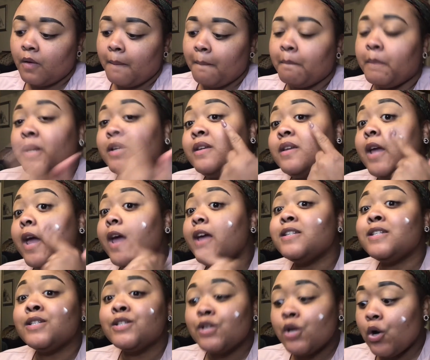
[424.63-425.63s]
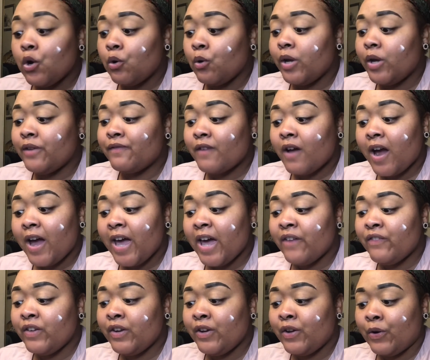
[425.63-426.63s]
But yes, so if y'all
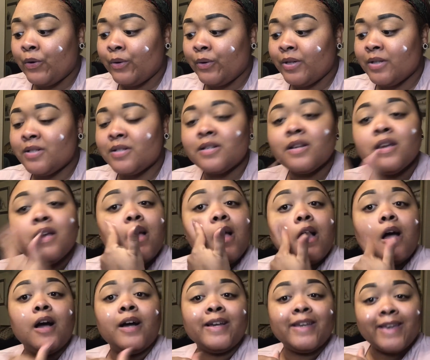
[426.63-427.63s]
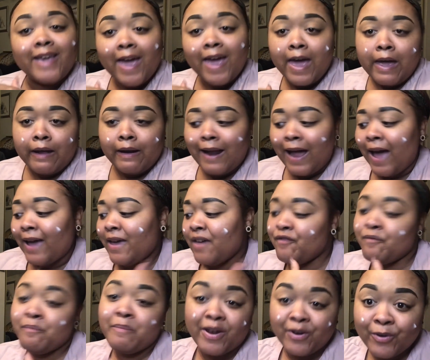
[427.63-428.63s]
haven't noticed, again, I have
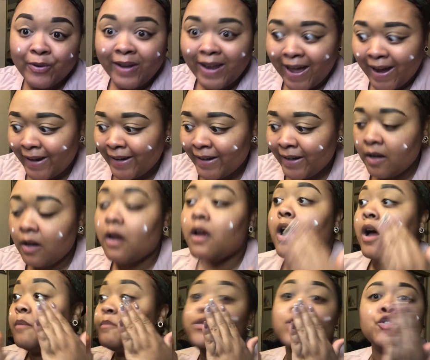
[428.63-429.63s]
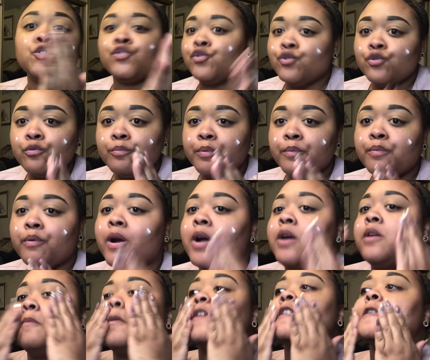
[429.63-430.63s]
better lighting. I'm super proud
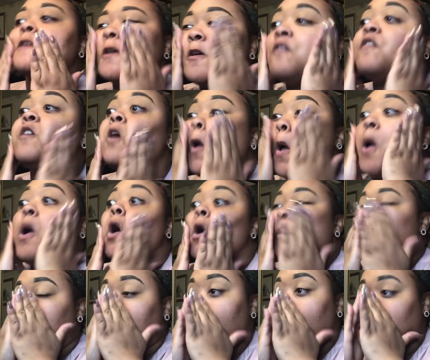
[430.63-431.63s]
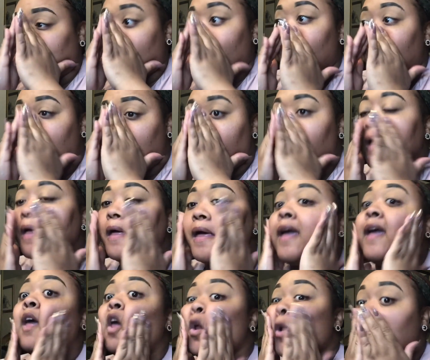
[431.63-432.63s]
of myself about that.
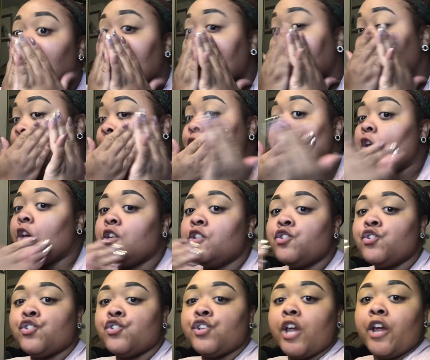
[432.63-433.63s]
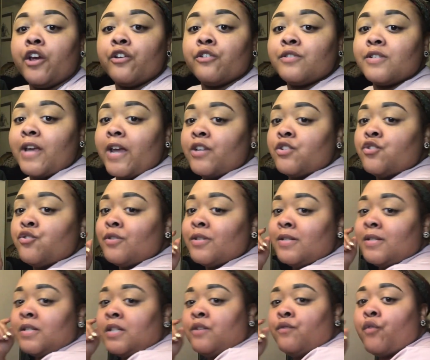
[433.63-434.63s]
And I changed chairs, as you can
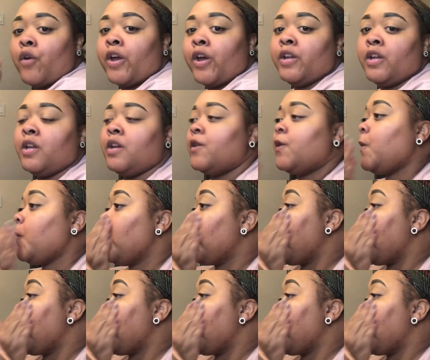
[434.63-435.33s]
see right here.